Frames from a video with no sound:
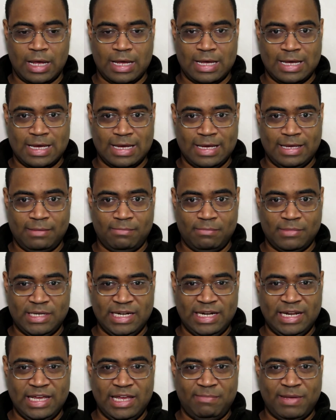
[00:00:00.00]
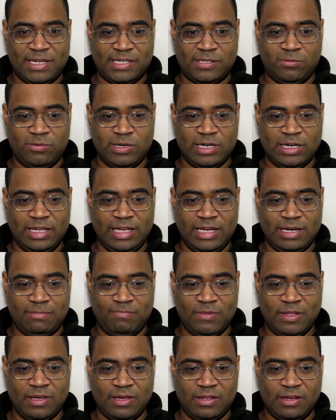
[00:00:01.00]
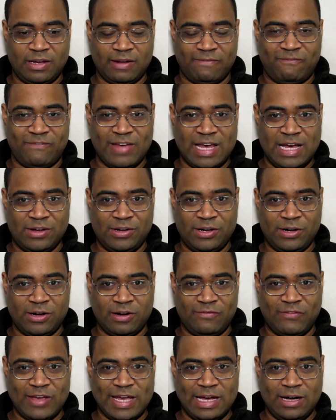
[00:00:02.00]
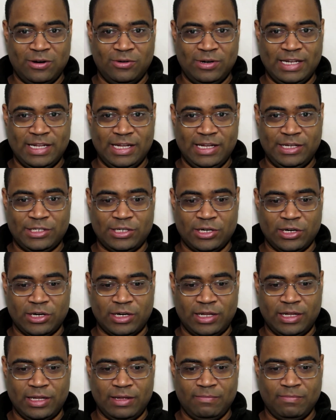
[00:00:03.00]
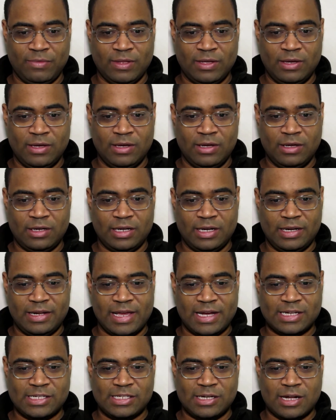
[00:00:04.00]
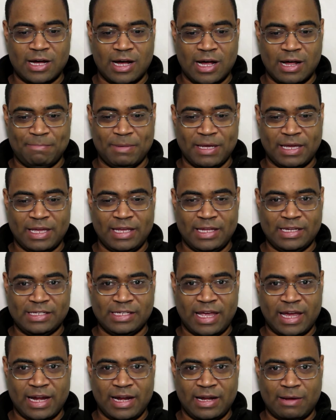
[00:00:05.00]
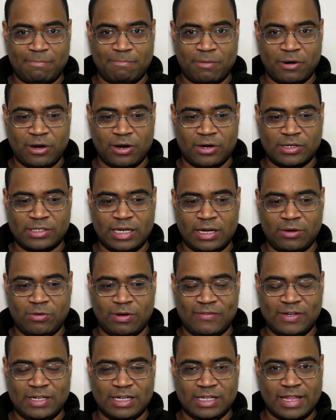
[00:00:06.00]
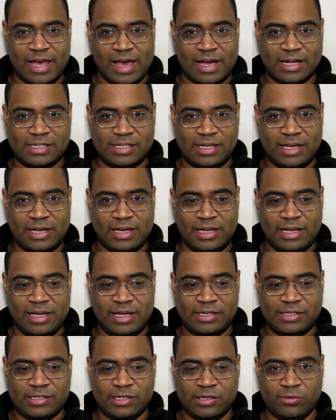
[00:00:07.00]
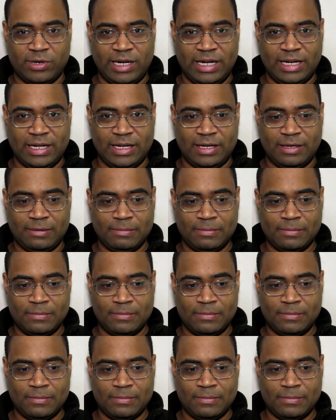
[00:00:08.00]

Hi, my name is William, the founder of LD Journey. The next topic is getting a person with dyslexia into reading.